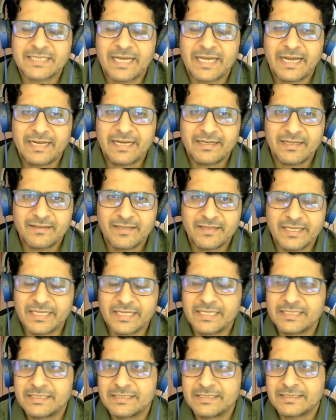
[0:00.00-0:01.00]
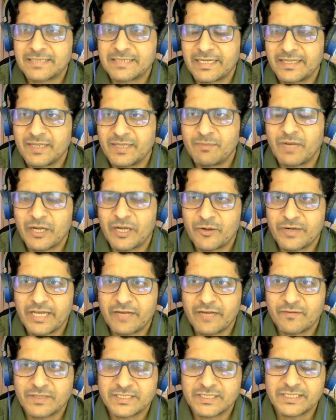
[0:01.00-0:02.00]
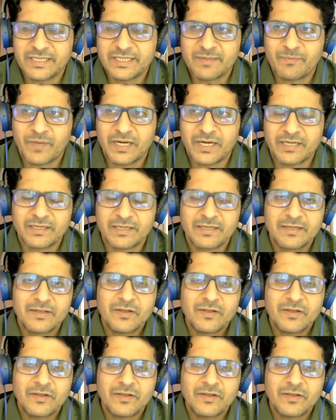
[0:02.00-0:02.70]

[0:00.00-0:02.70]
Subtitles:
and then the hills and the biodiversity part.